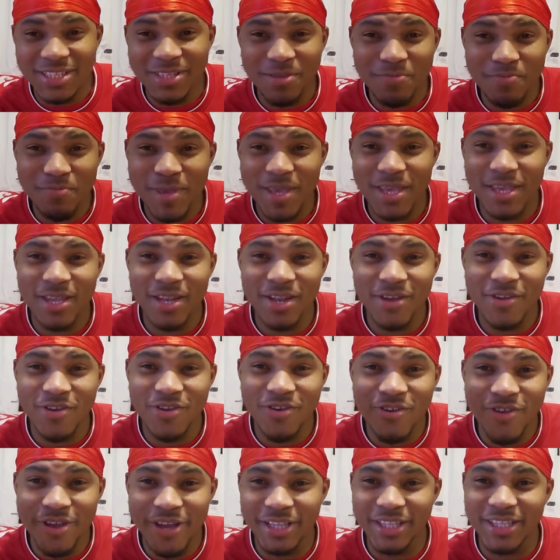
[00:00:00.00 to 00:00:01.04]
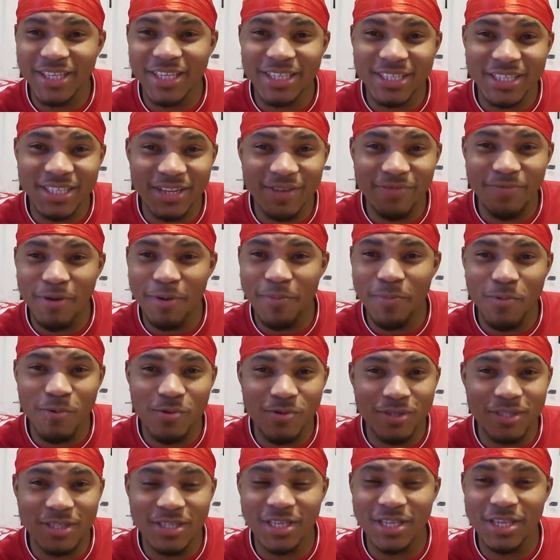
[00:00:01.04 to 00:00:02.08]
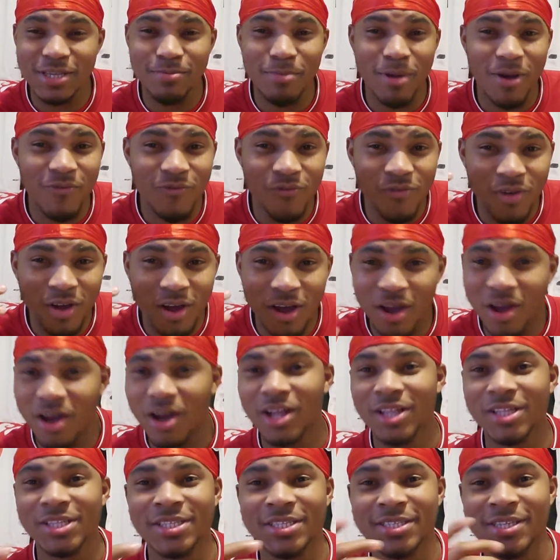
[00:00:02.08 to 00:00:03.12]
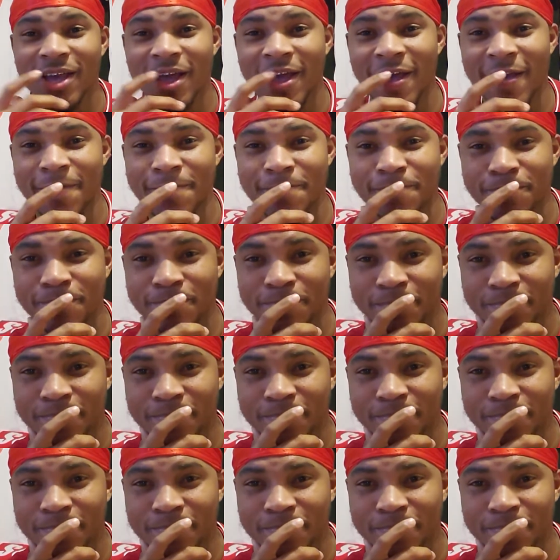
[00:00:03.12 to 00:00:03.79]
to be the greatest Liverpool team of all time.